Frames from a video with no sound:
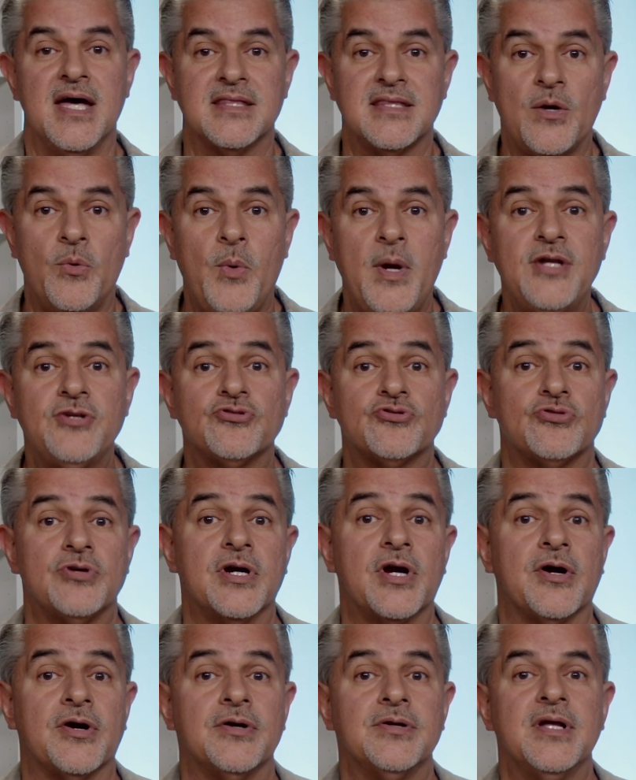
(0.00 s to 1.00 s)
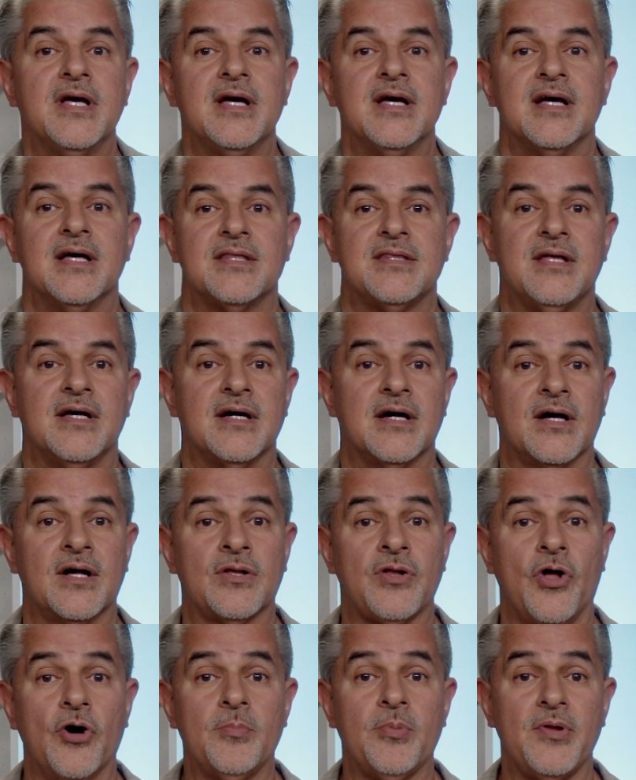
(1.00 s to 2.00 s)
that we triggered the
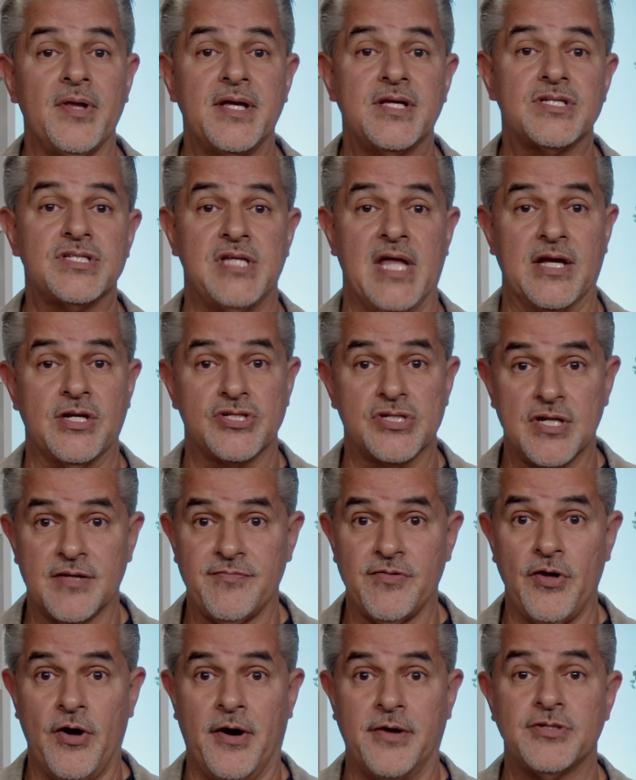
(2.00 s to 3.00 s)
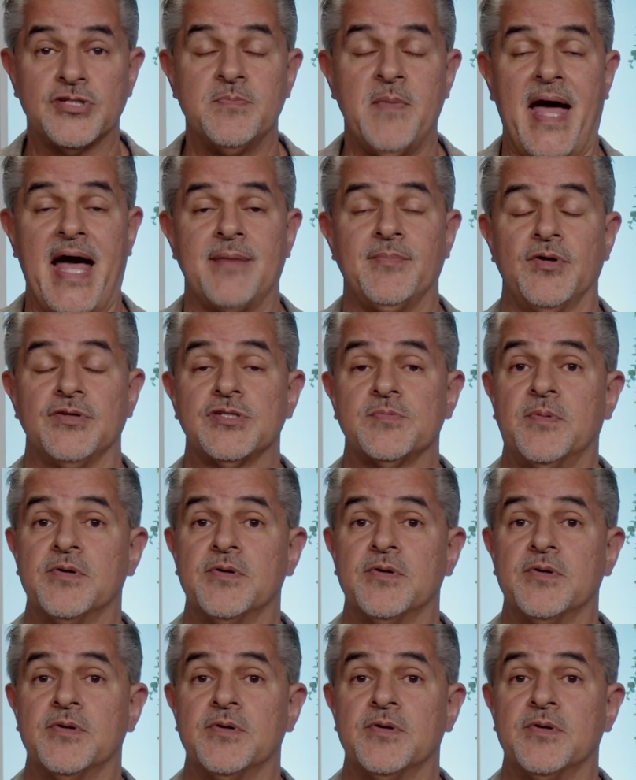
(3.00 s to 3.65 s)
global extinction of large mammals,